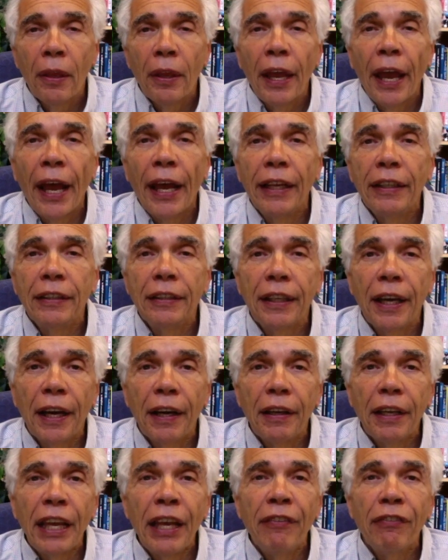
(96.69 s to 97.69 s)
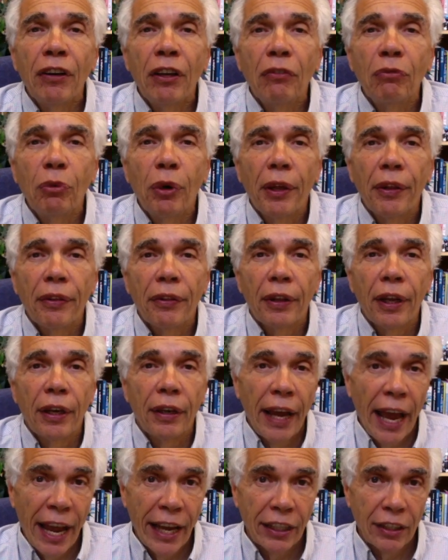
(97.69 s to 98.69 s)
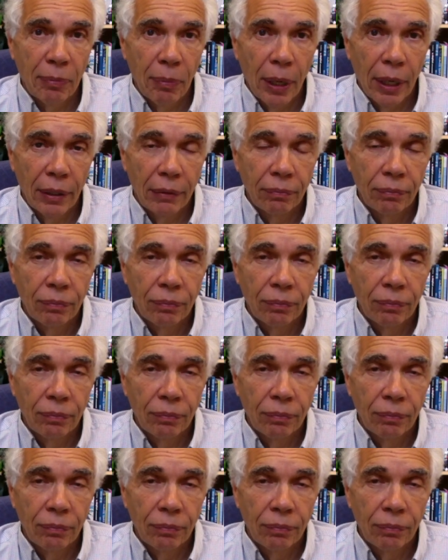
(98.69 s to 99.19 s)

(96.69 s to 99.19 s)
and even with asthma.